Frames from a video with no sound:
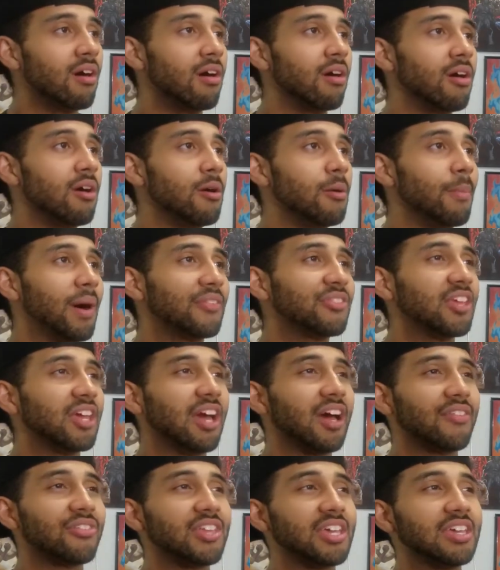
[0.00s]
Um, I
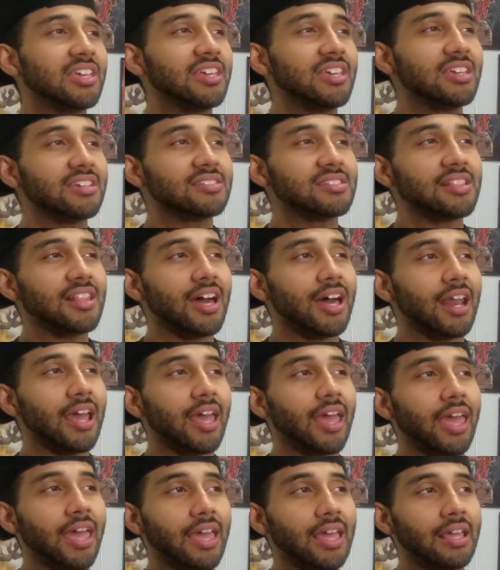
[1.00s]
think I think he gets a lot
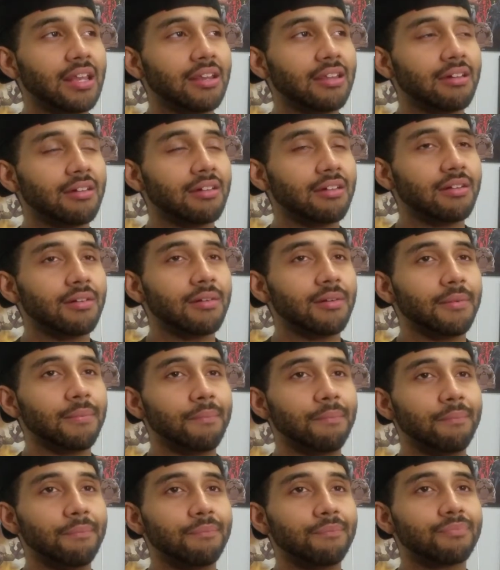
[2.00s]
of hate.
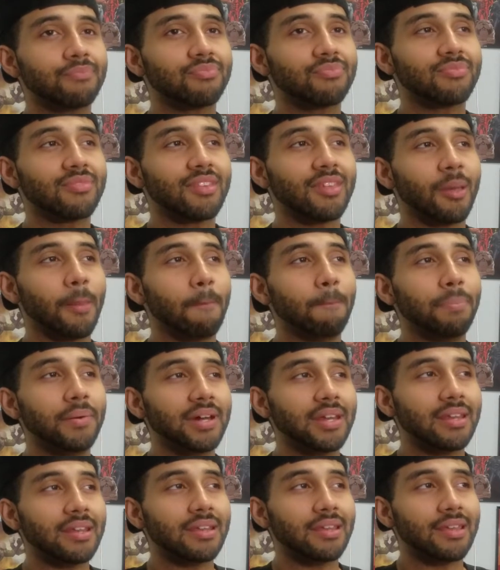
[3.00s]
Um,
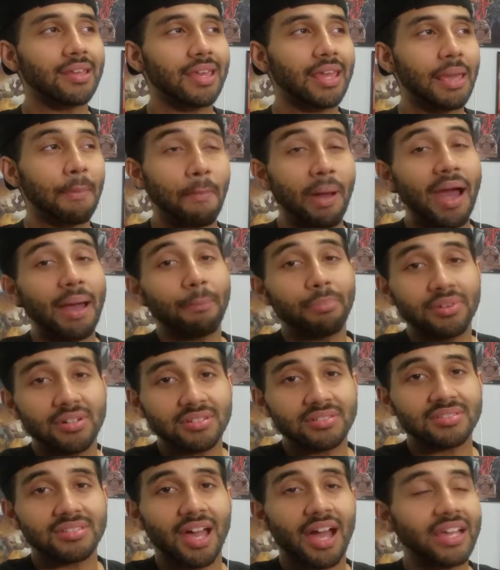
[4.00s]
but in my
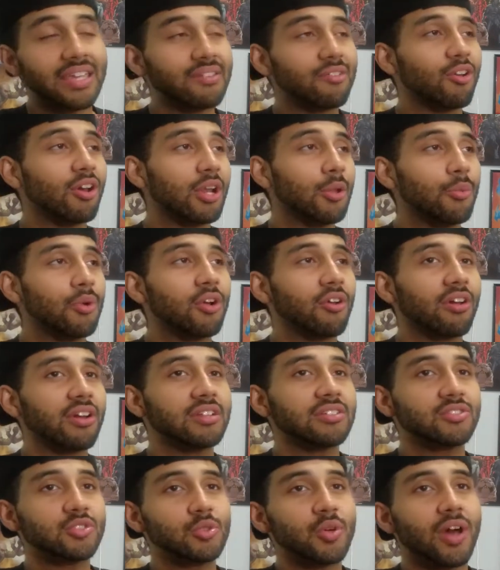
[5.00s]
books, I give credit when
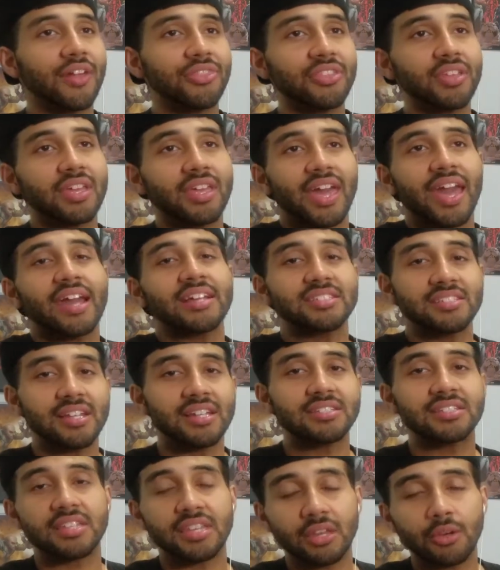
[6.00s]
credit's due. I think Cash
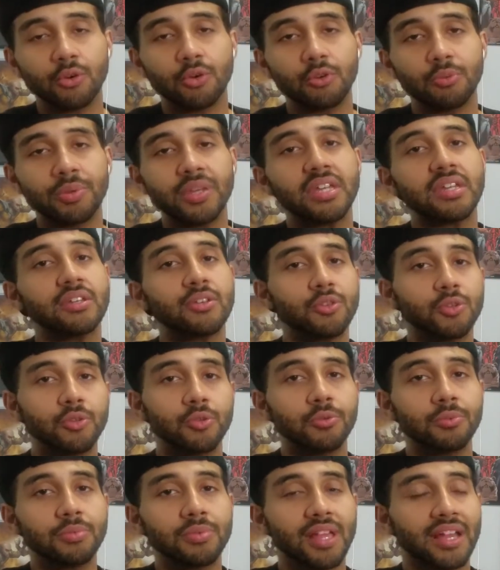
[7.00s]
Nash can hoop. He can
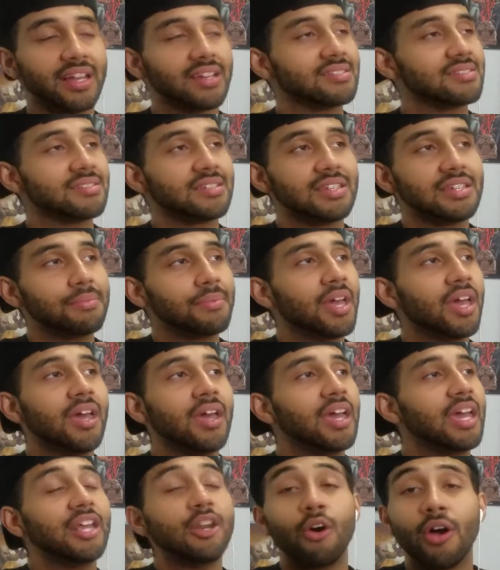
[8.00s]
hoop. Like I said, he,
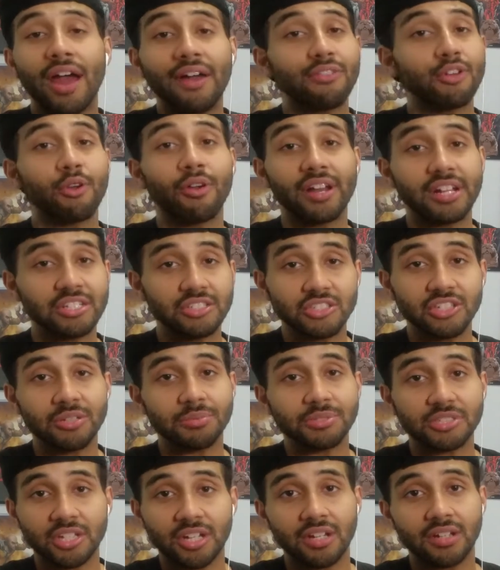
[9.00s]
he don't have the greatest
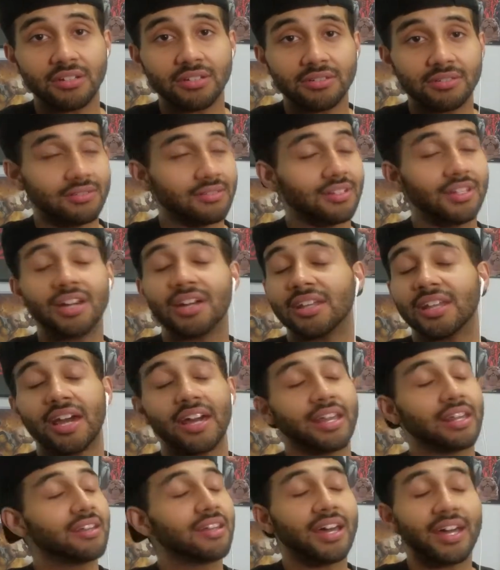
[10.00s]
jump shot. Not
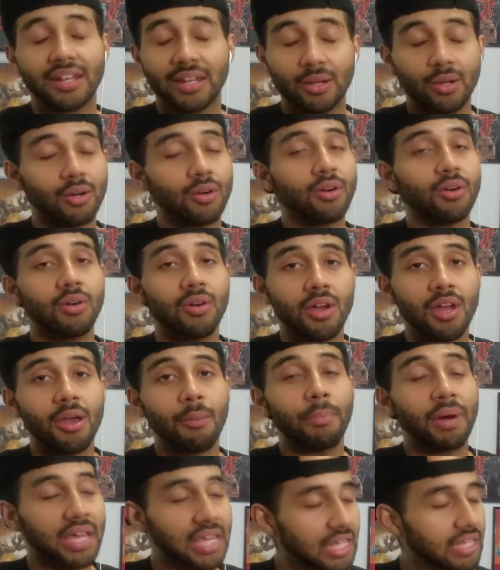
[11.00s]
not not at all.
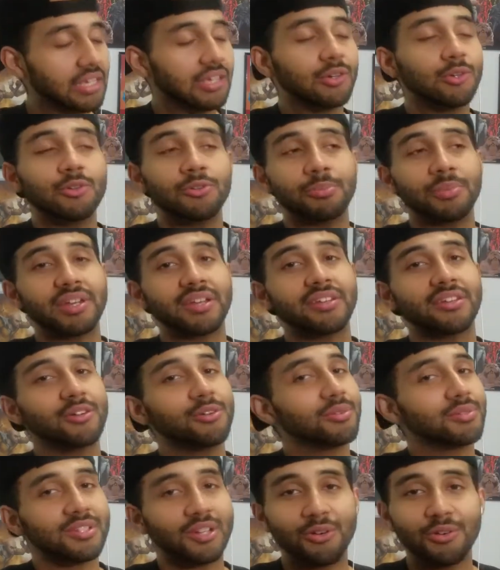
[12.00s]
But he can hoop, man.
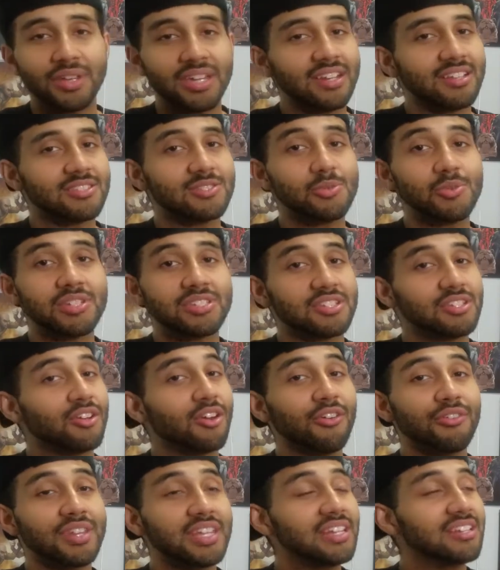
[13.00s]
Don't don't get it twisted. You
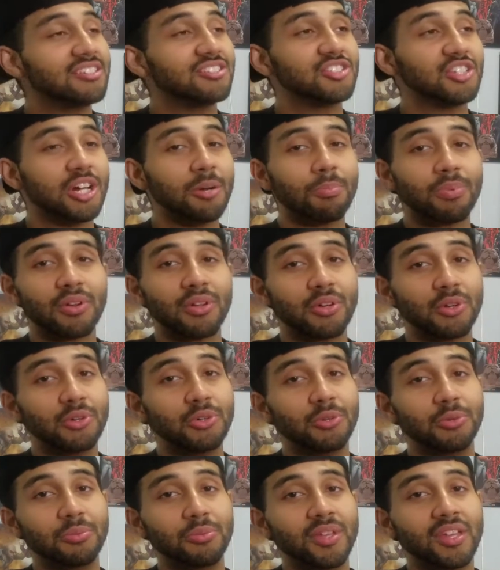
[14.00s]
don't need a jumper to
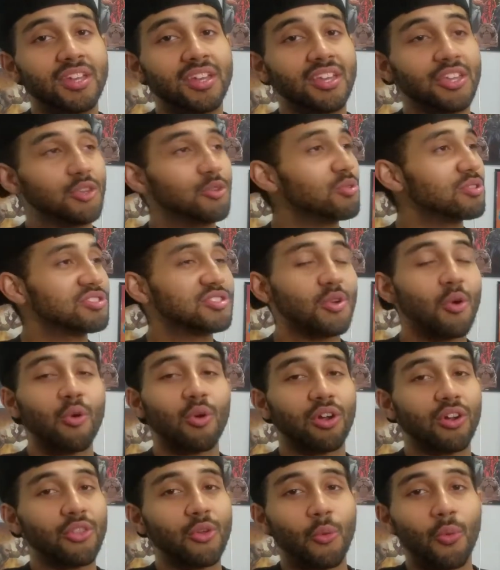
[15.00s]
hoop. You can
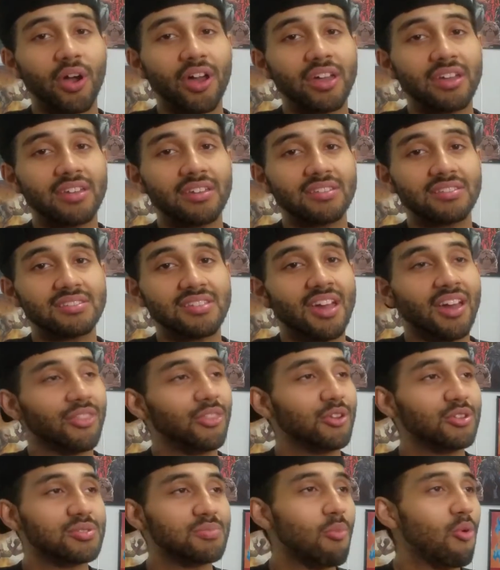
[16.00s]
score other ways.
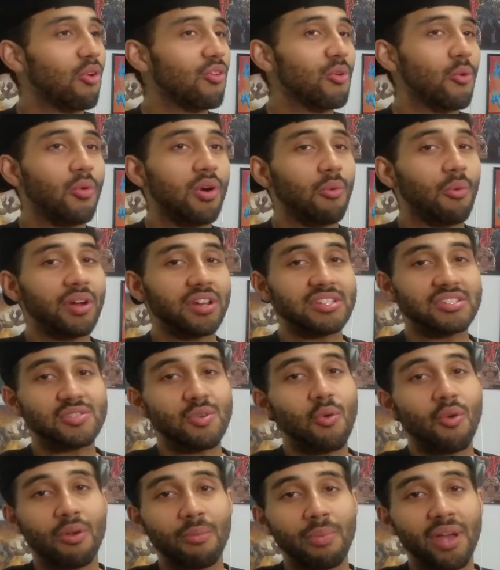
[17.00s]
There's more than one way to
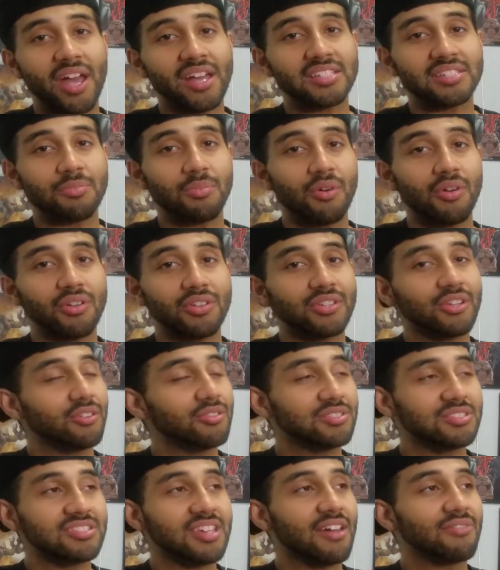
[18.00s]
score in basketball. You
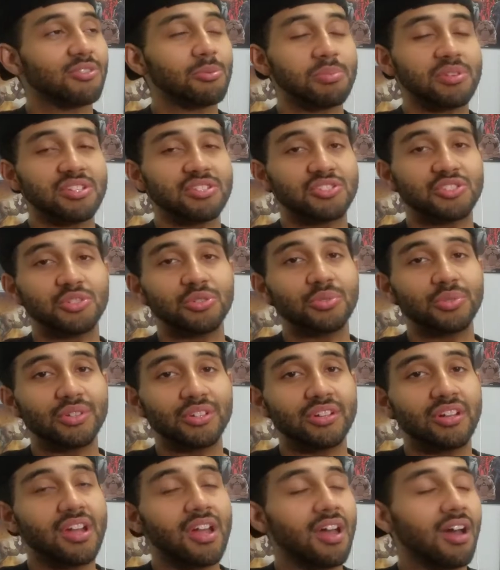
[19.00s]
don't just have to be a
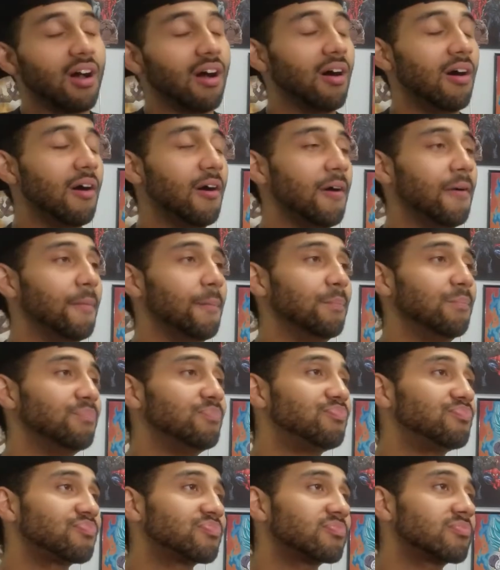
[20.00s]
shooter. Um,
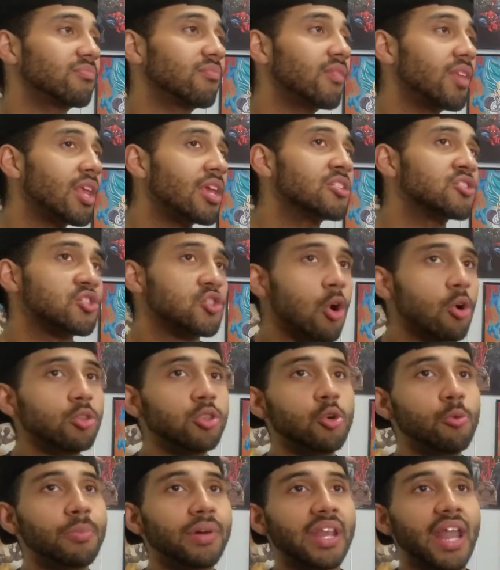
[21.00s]
so
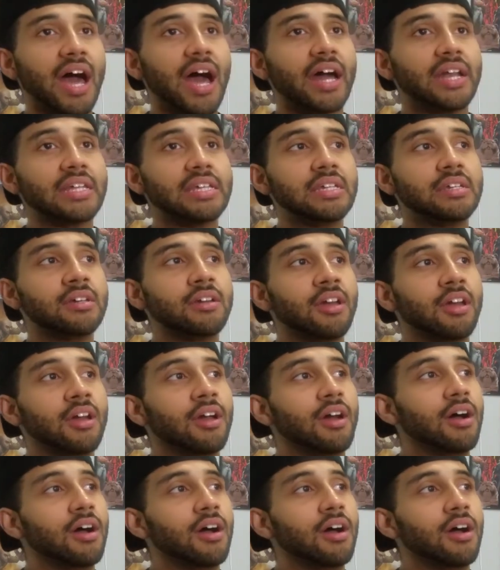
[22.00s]
Illuminati.